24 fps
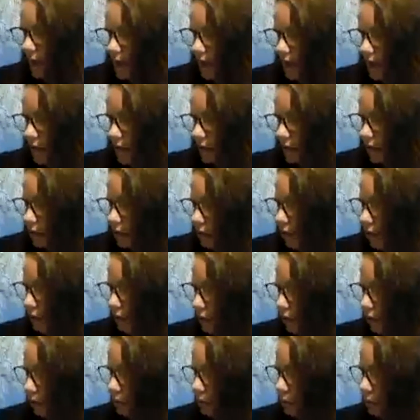again.
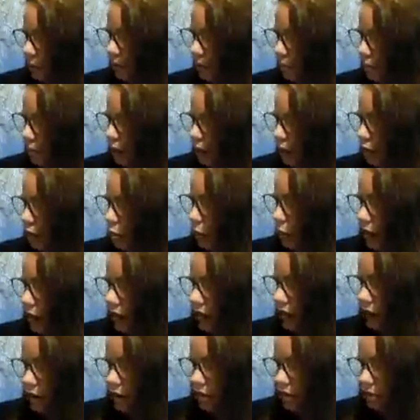The
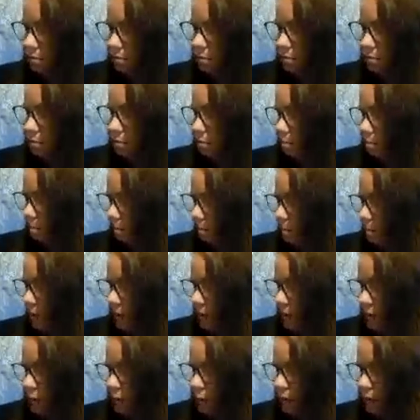White House
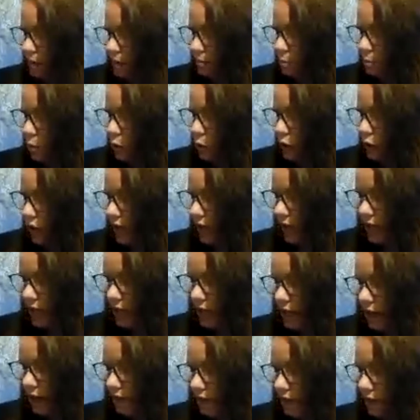beat was more than
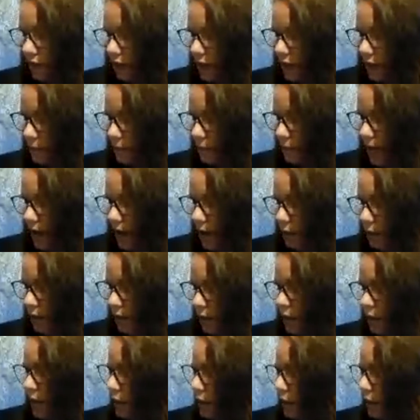enough for him now,
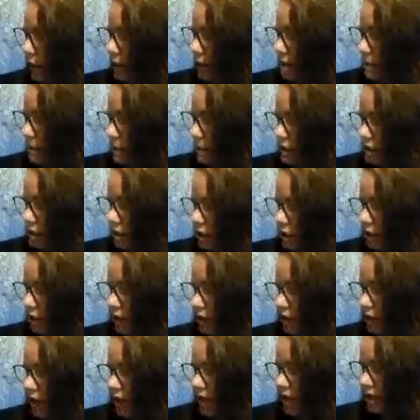especially over
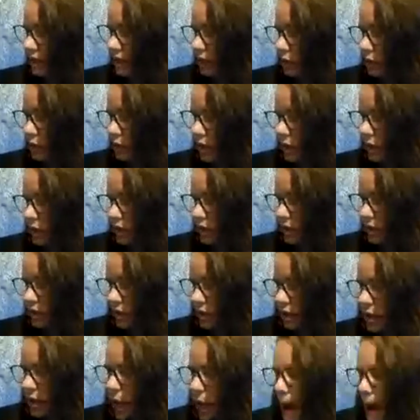the last few years,
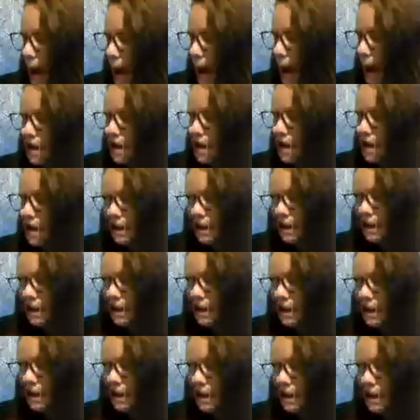but in an
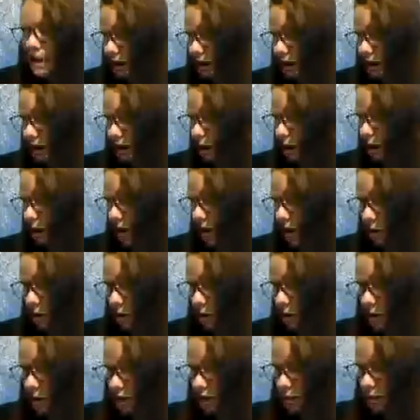instant it all came
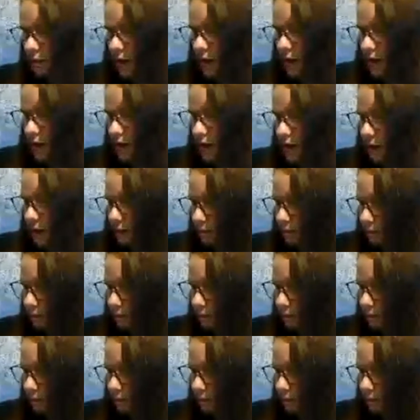crashing back.